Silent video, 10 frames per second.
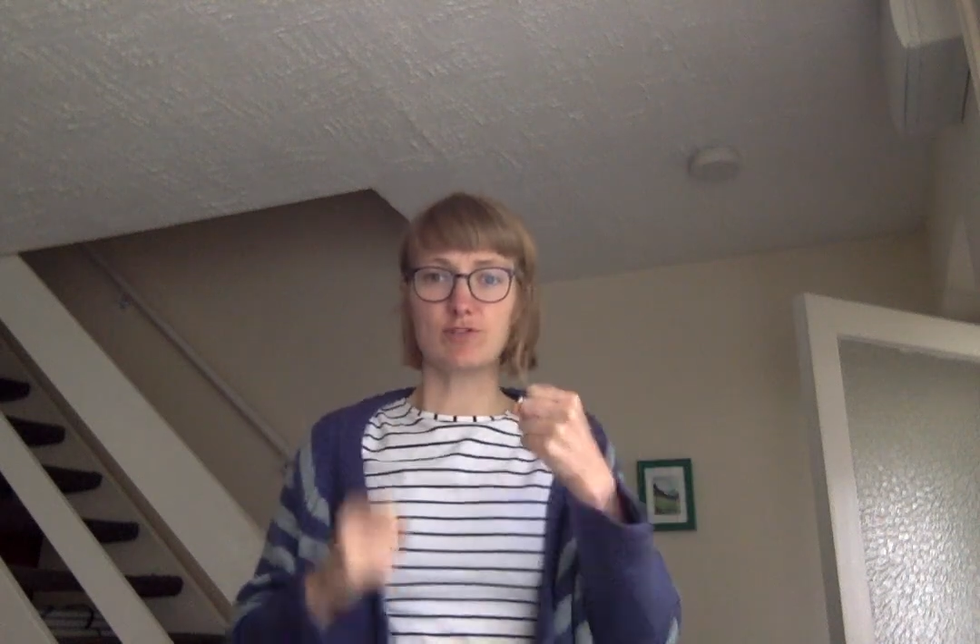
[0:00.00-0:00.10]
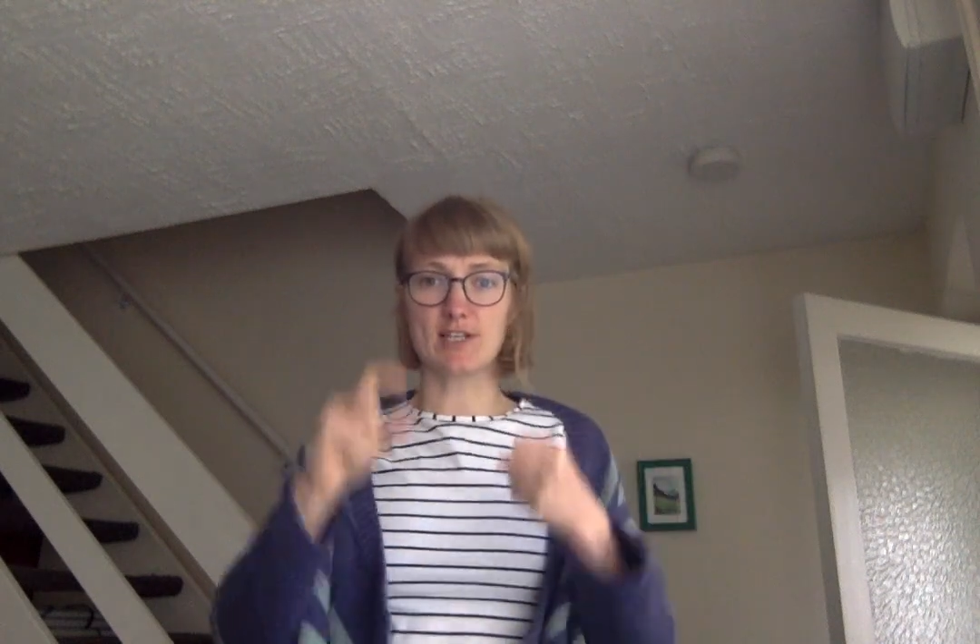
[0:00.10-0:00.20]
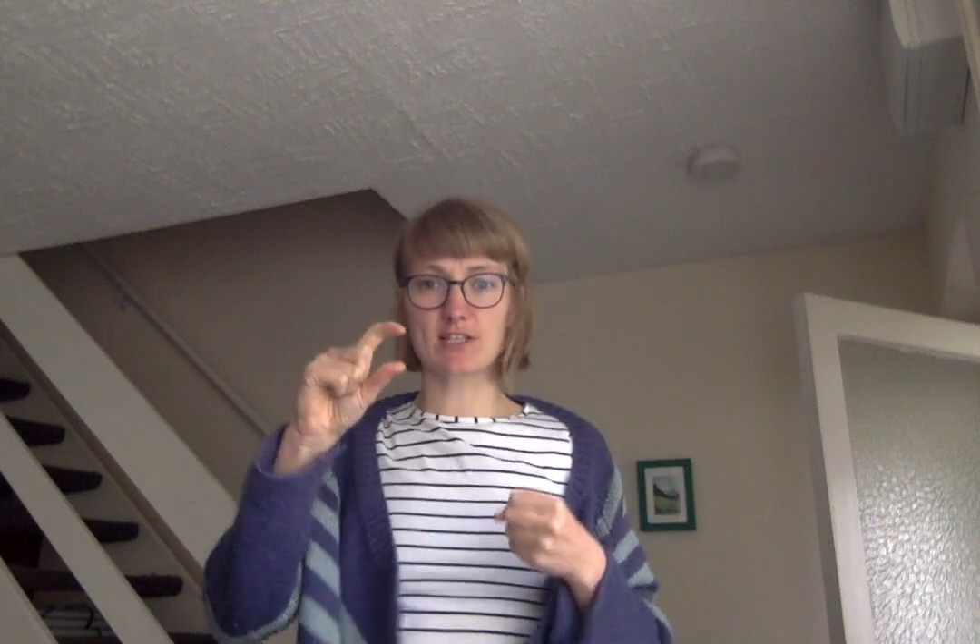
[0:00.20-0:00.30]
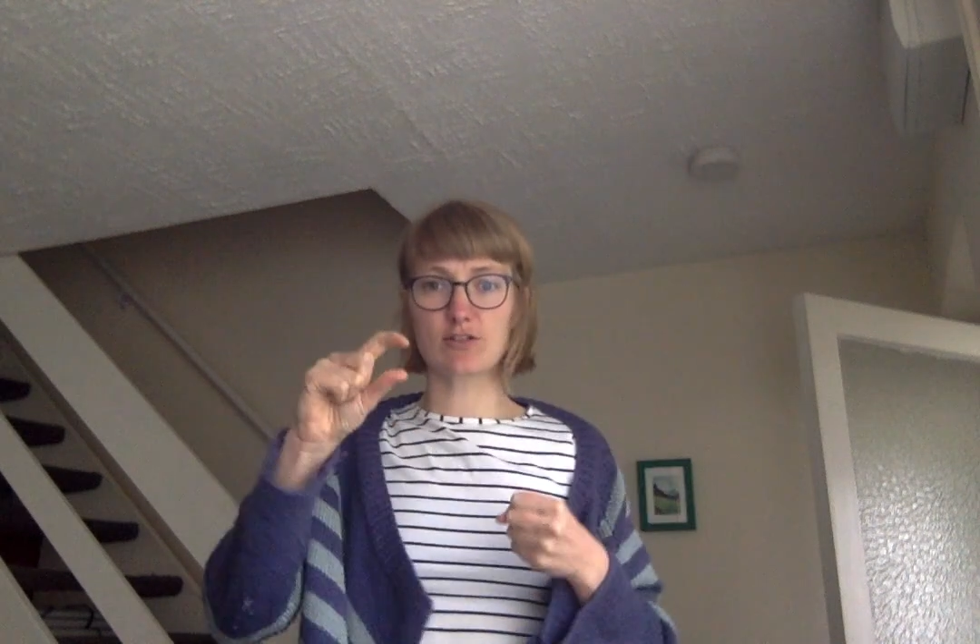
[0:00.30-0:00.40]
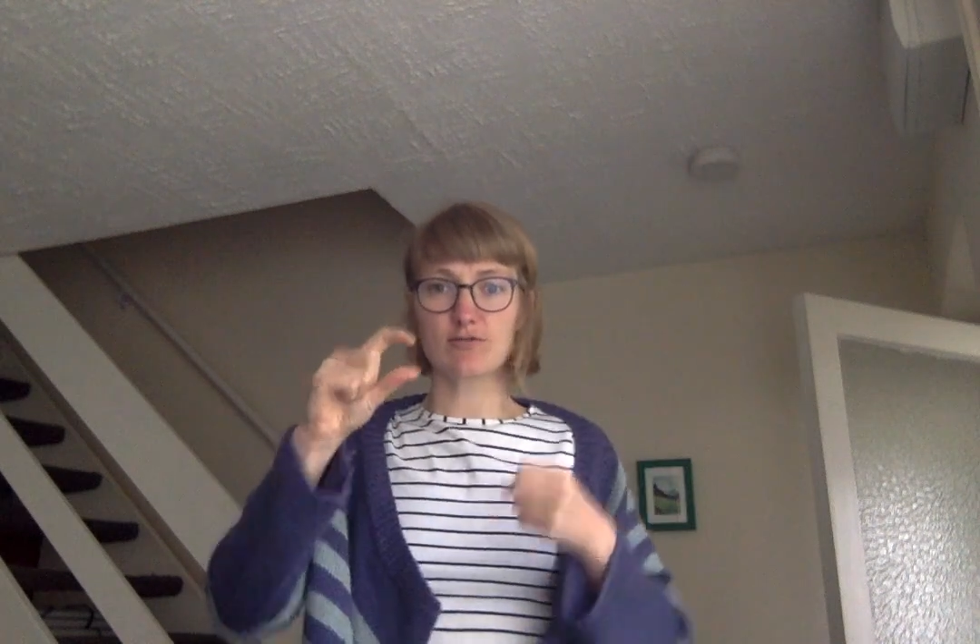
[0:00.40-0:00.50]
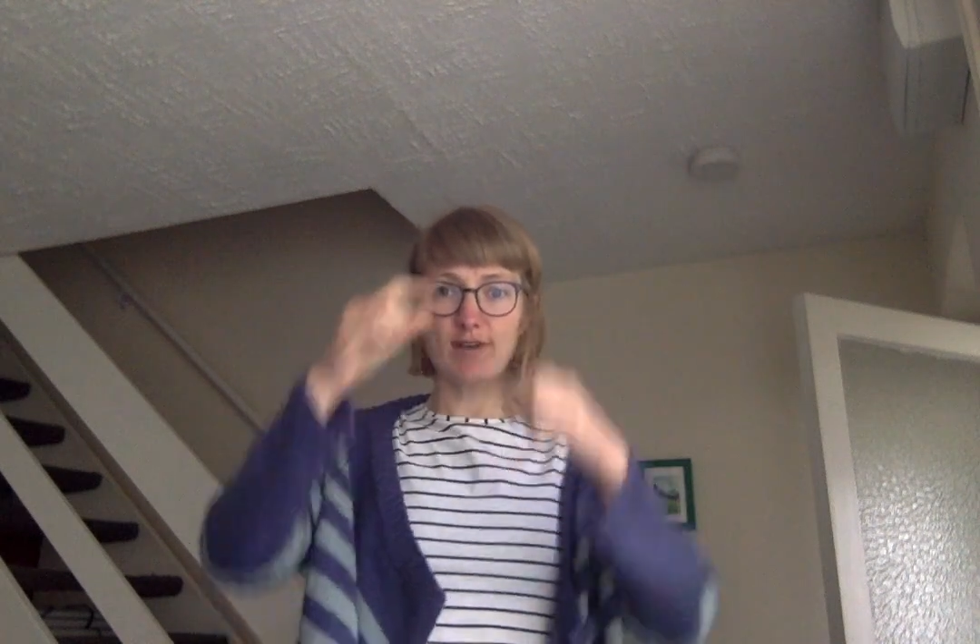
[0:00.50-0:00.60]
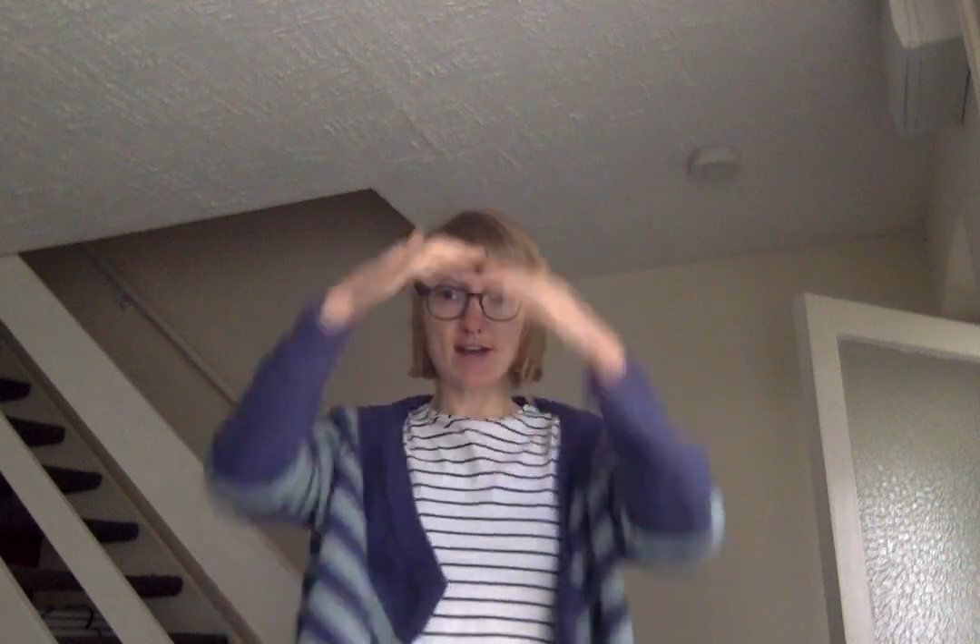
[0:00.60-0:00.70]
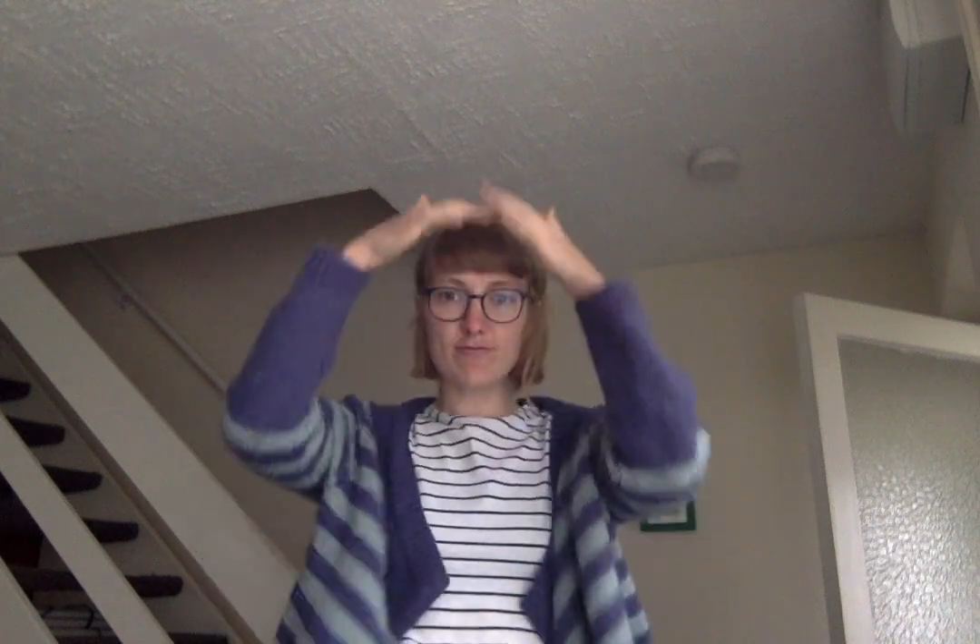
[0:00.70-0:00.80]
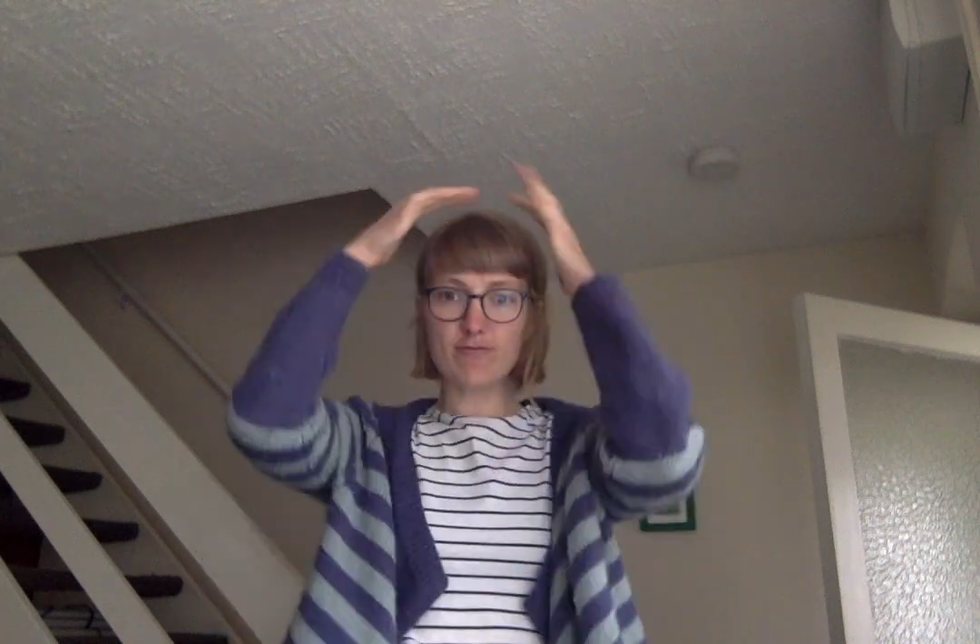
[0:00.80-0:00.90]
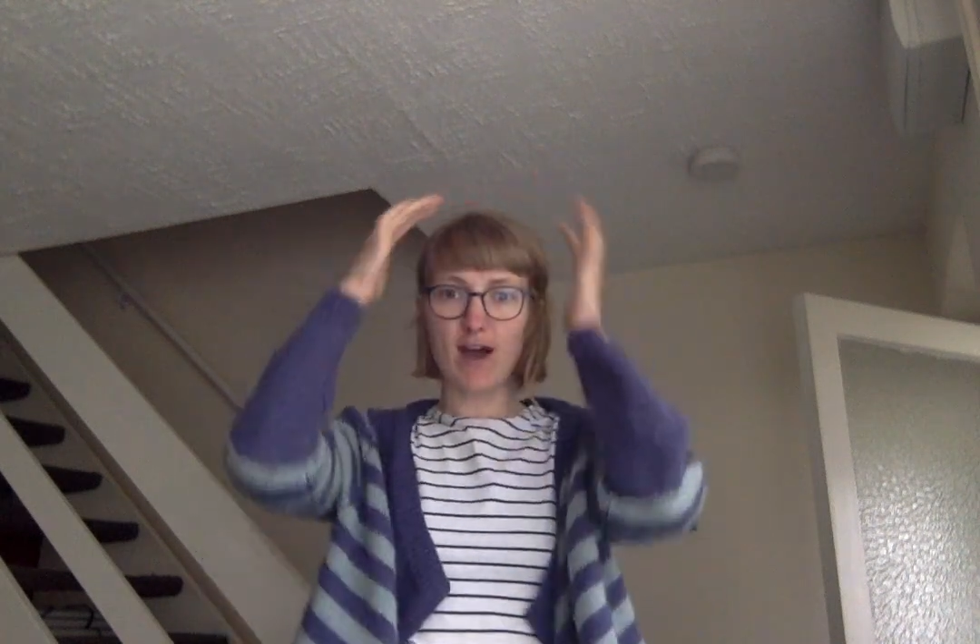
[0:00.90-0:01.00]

Little Red